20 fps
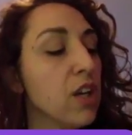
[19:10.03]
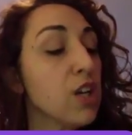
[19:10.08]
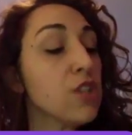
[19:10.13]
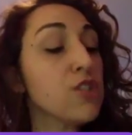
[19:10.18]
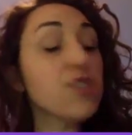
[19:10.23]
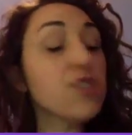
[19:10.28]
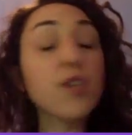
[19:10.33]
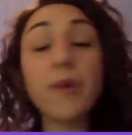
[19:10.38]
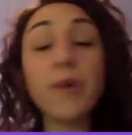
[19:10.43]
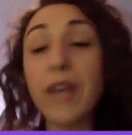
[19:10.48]

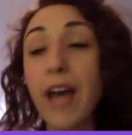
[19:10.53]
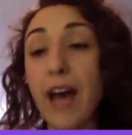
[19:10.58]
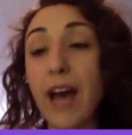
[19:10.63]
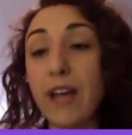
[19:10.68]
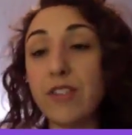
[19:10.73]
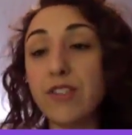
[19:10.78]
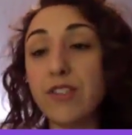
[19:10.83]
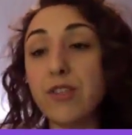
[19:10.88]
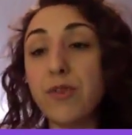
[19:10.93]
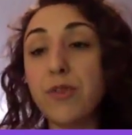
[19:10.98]
So
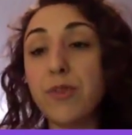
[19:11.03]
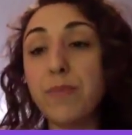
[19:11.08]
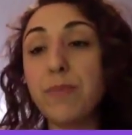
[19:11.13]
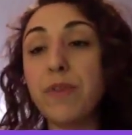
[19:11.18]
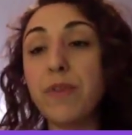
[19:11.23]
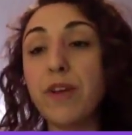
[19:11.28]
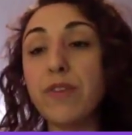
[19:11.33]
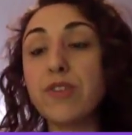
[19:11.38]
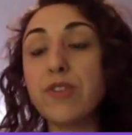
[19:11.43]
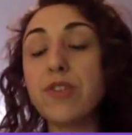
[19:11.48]
yeah, so
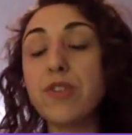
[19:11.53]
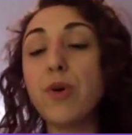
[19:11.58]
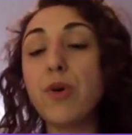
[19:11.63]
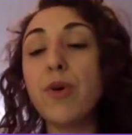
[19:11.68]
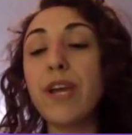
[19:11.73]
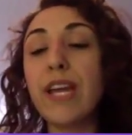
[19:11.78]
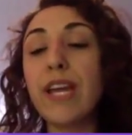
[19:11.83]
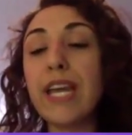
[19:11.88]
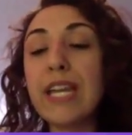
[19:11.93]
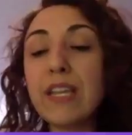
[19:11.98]

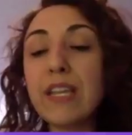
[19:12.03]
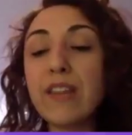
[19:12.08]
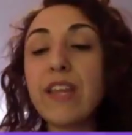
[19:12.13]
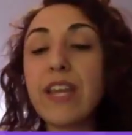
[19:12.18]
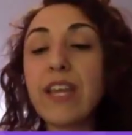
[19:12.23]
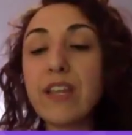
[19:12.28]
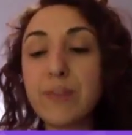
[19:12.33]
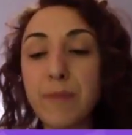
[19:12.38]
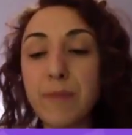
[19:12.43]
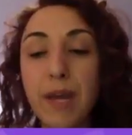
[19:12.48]
in
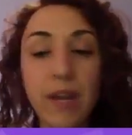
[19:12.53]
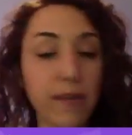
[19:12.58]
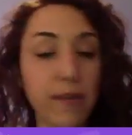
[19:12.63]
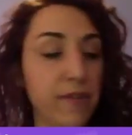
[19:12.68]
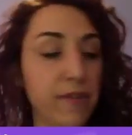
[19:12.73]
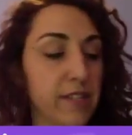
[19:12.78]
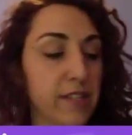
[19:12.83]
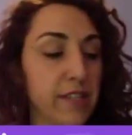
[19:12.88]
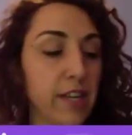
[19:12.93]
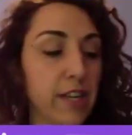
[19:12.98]
these
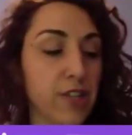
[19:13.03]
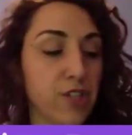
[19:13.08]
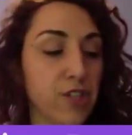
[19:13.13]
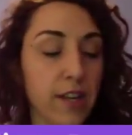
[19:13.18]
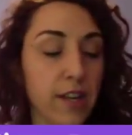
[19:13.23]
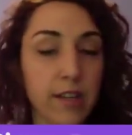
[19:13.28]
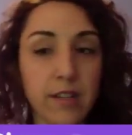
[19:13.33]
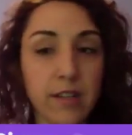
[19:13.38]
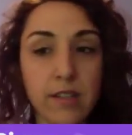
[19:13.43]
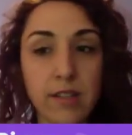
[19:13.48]

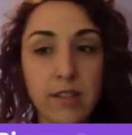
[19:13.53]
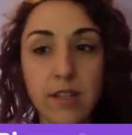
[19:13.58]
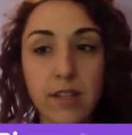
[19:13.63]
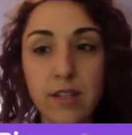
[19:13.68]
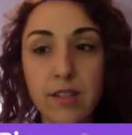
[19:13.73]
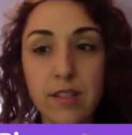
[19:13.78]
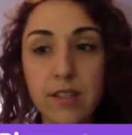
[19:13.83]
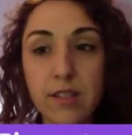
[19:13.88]
manifestation